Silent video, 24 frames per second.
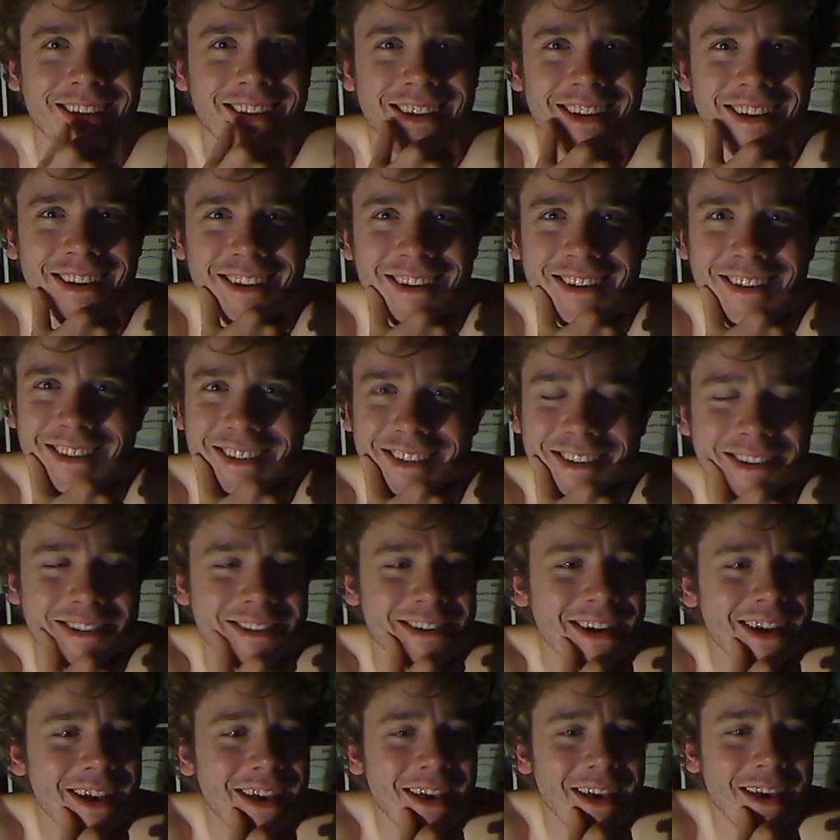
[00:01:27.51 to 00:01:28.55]
you know, so
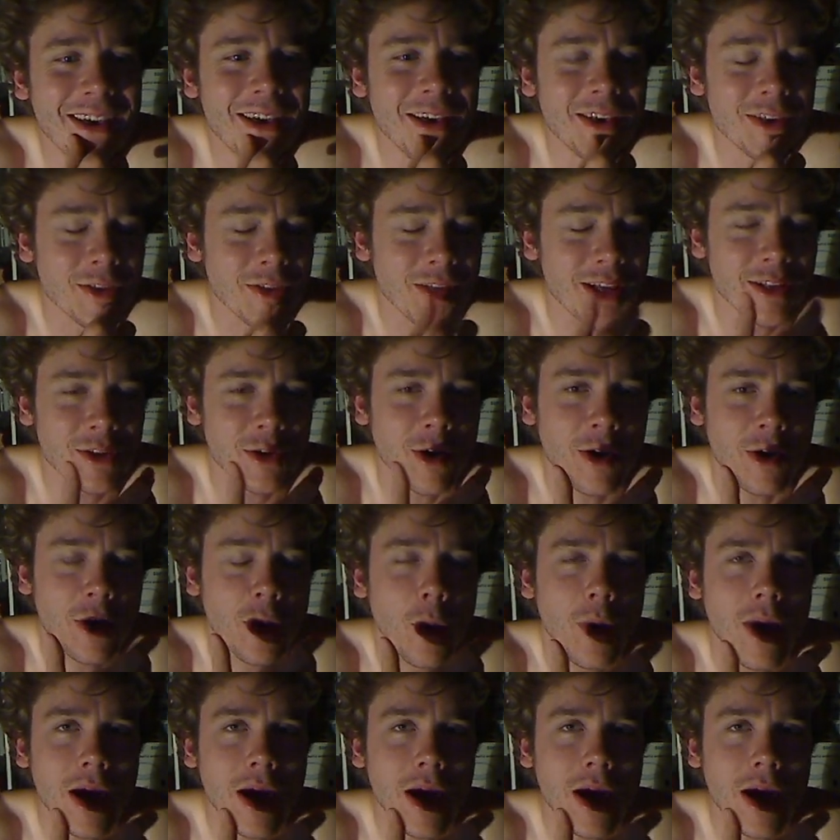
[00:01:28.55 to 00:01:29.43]
so that's hard to